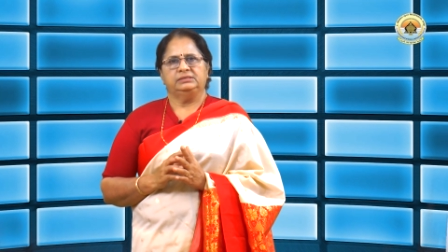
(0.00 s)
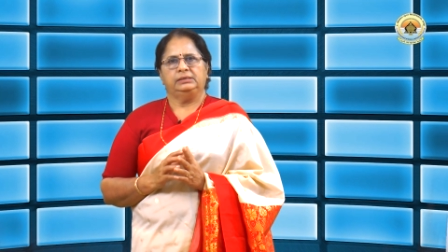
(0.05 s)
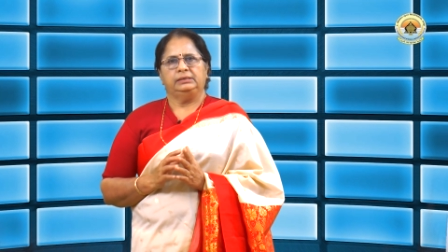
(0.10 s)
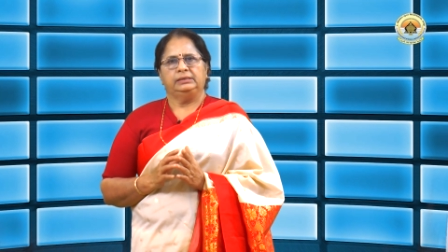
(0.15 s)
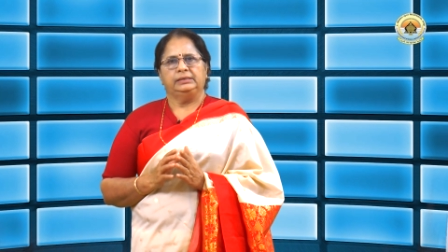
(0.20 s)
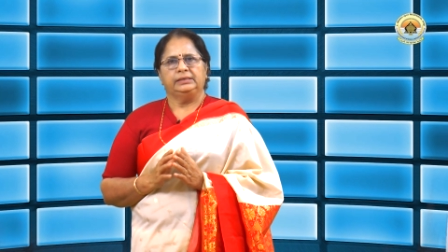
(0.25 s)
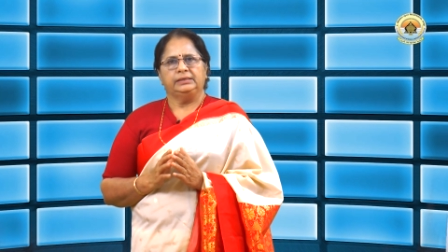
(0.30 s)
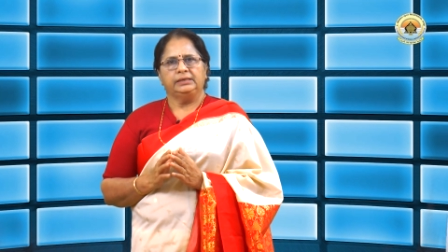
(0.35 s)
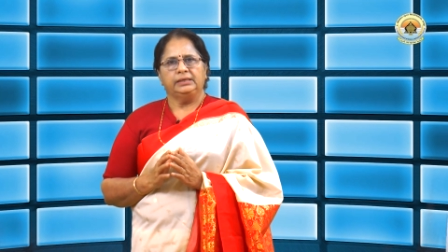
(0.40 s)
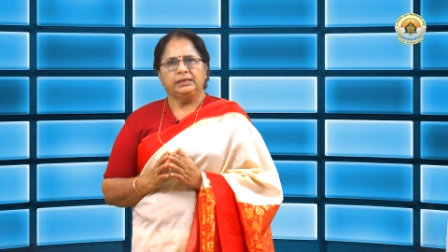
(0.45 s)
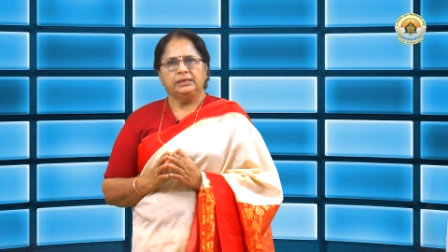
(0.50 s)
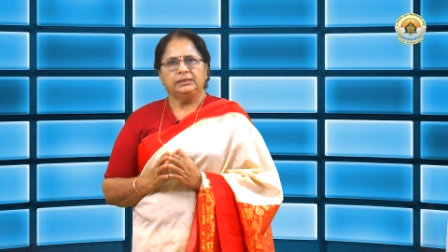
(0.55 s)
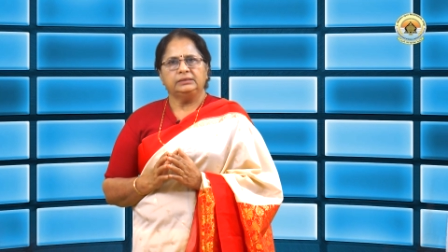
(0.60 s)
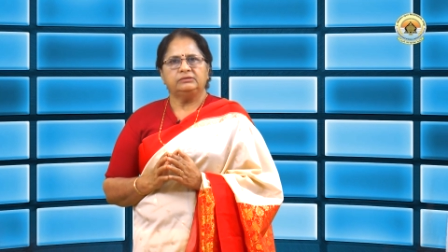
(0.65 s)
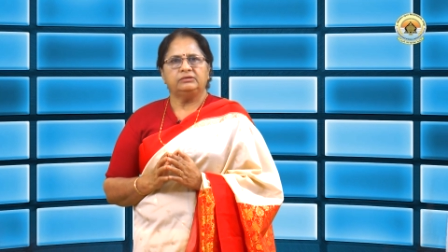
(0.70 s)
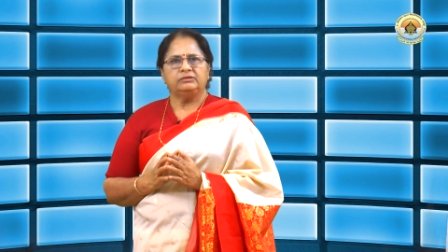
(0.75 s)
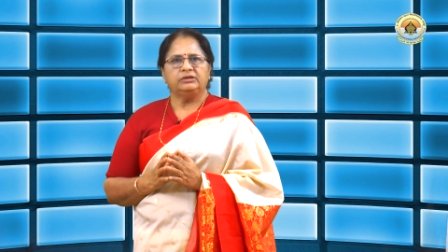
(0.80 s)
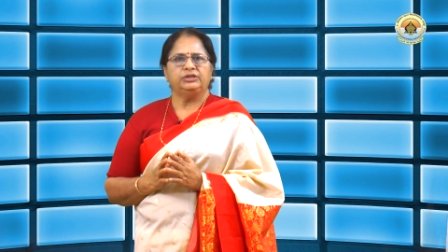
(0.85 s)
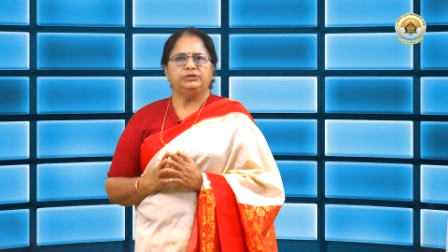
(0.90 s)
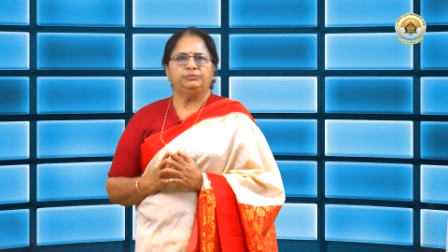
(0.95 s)
a leading
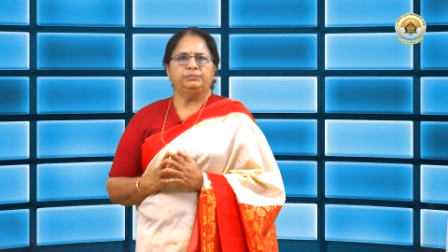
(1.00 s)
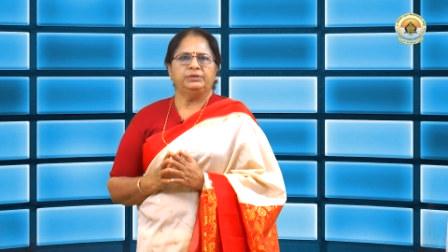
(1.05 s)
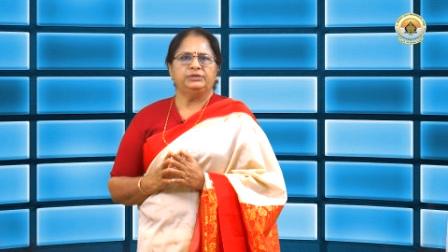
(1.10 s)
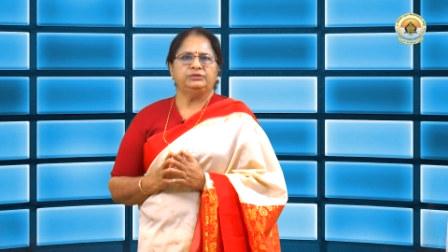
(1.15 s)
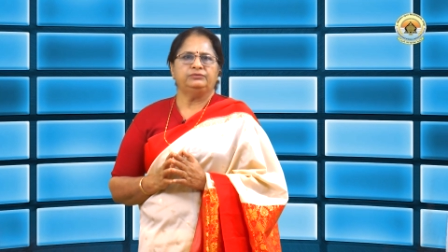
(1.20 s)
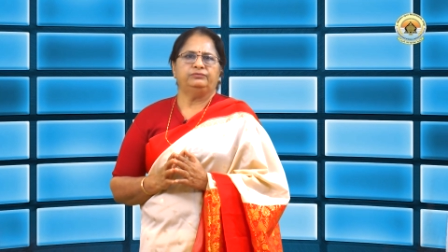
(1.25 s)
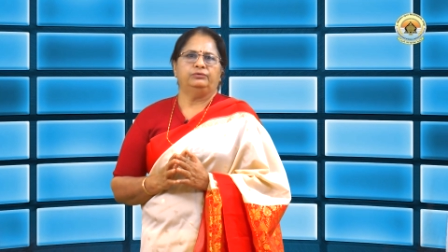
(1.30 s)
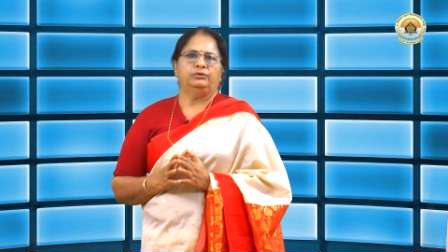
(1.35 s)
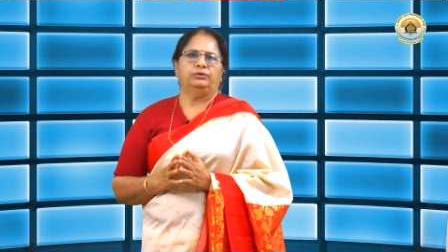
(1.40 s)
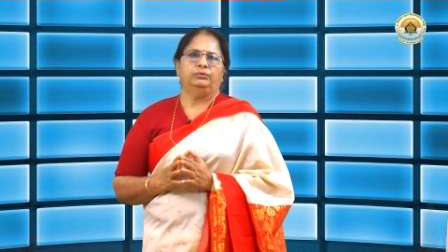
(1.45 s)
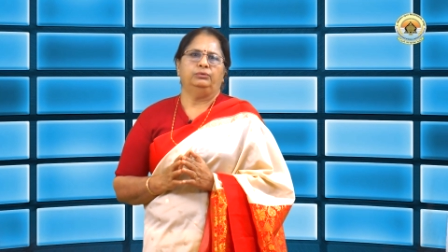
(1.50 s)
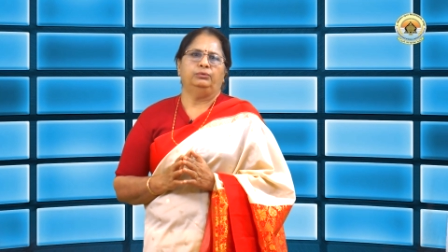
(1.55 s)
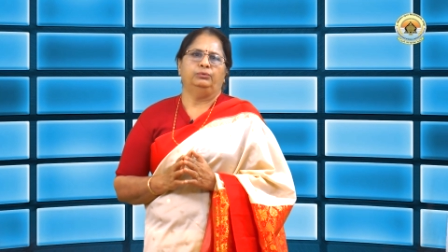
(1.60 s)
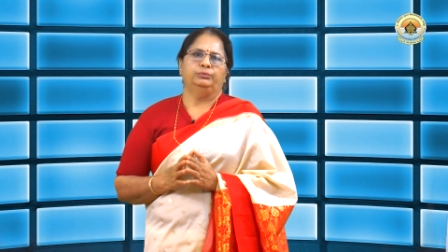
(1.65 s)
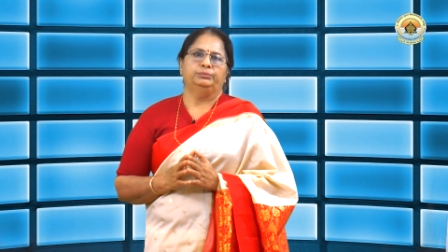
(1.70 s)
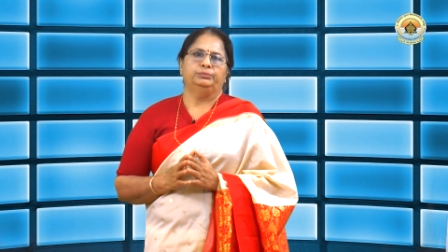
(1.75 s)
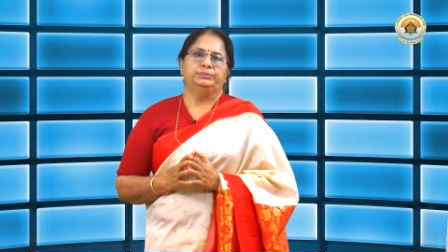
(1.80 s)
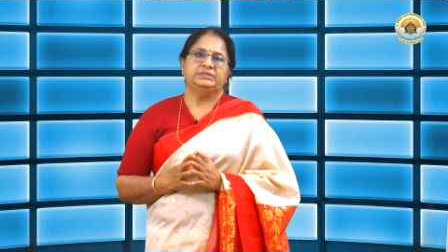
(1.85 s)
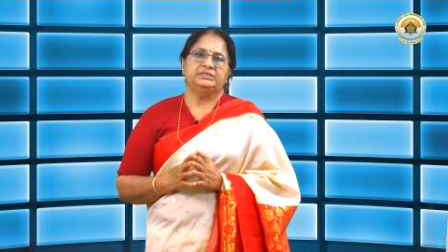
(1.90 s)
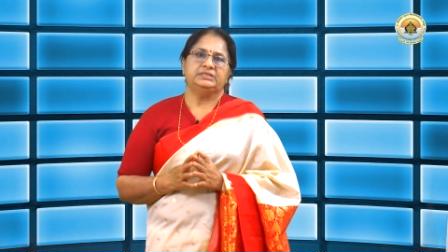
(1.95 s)
treatment for
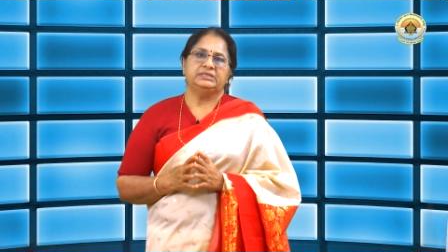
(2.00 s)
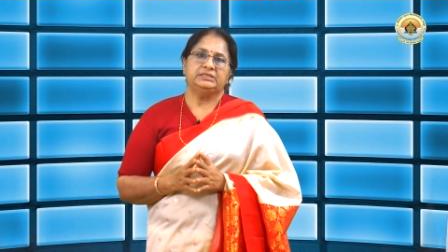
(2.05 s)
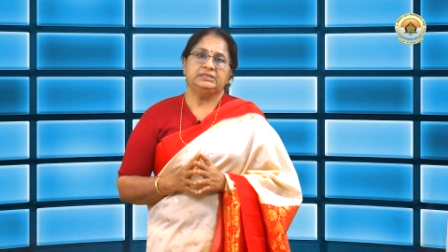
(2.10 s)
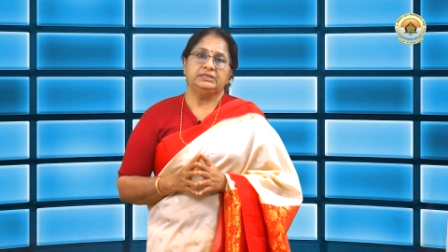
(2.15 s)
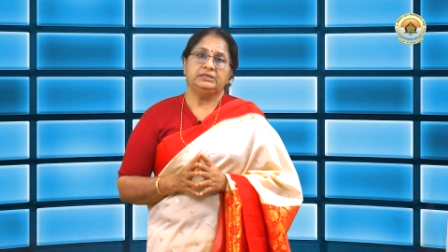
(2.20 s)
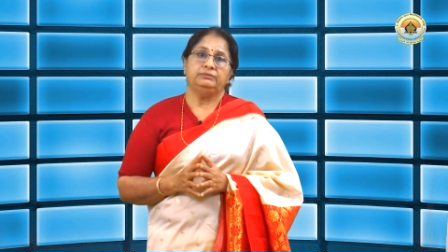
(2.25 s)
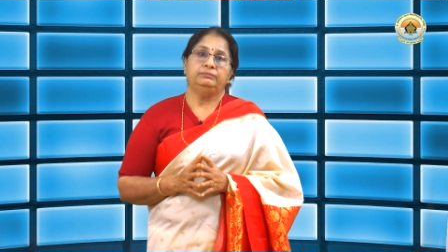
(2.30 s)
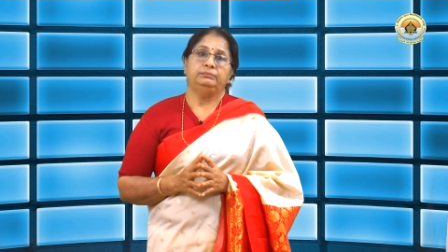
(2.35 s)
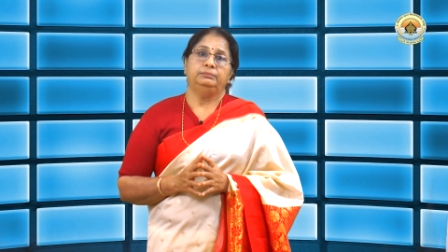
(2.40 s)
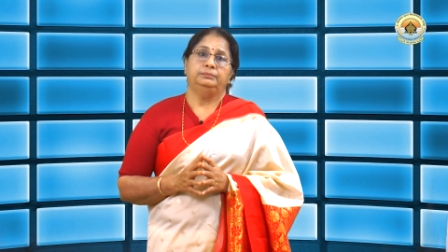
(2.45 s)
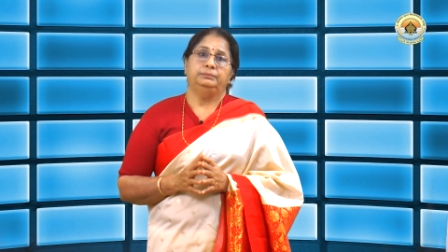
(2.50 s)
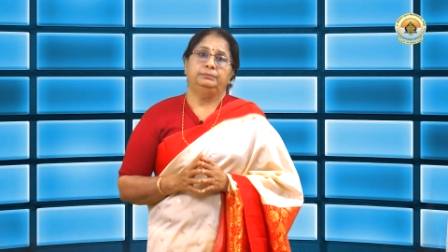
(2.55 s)
obesity